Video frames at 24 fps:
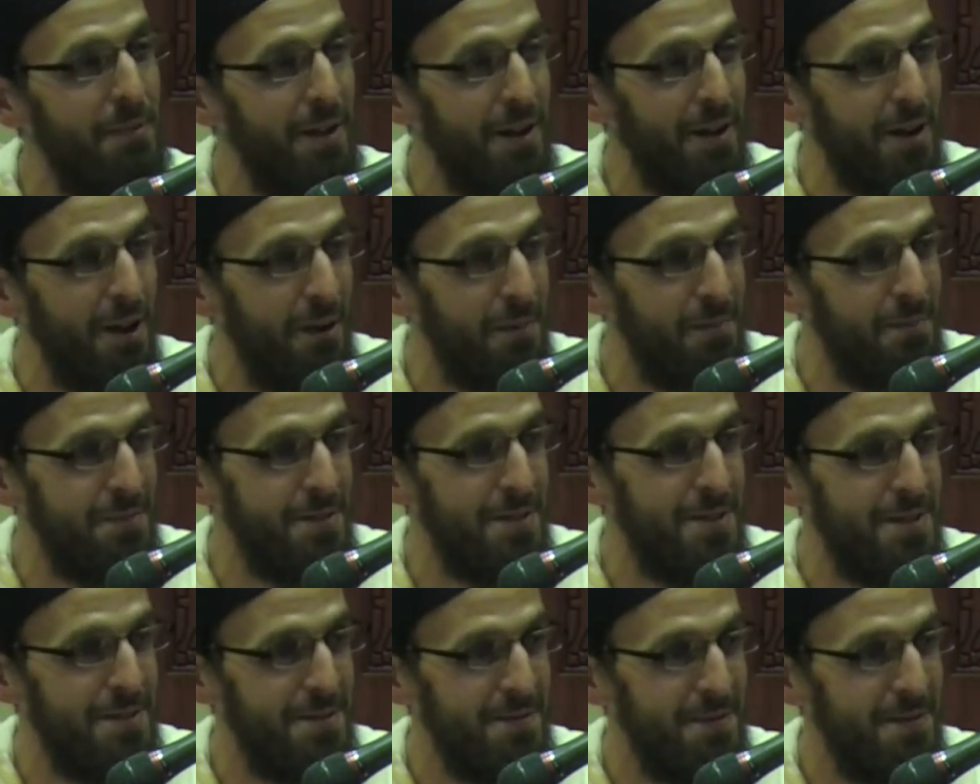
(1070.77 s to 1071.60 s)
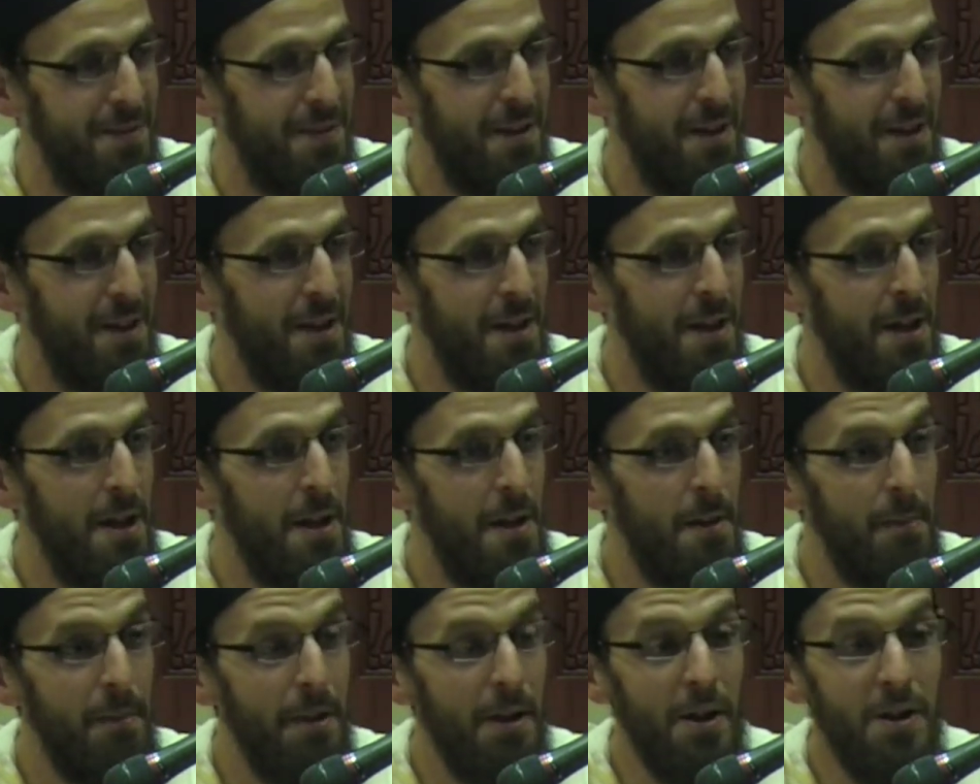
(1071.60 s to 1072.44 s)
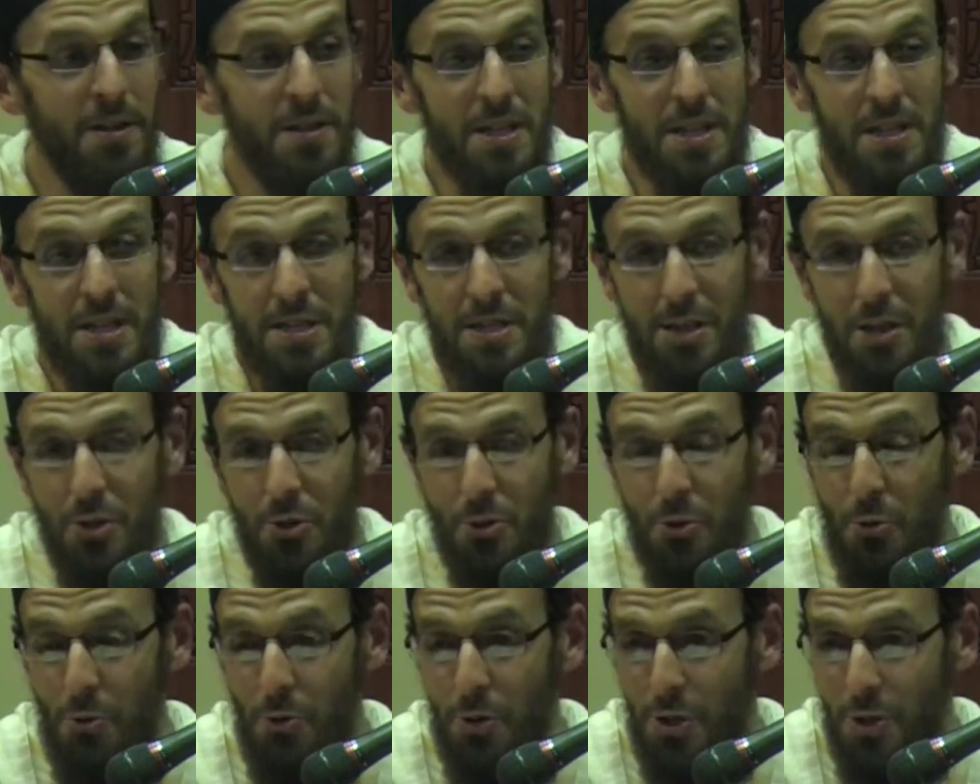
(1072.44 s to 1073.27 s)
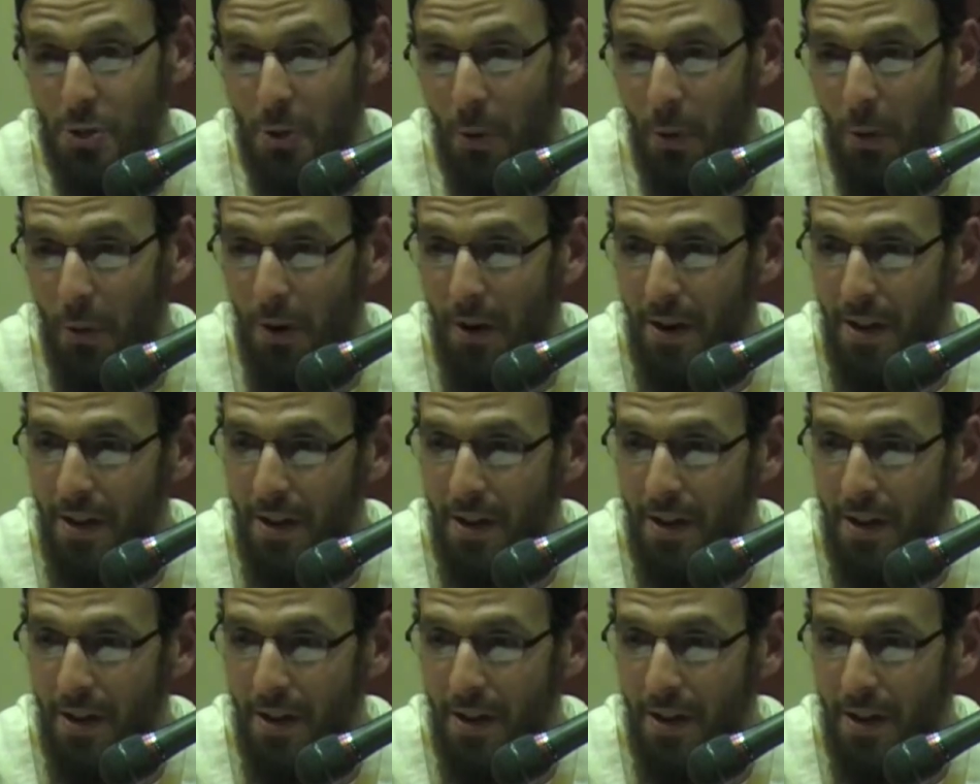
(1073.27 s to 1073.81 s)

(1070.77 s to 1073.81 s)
becomes. Because this is a true story.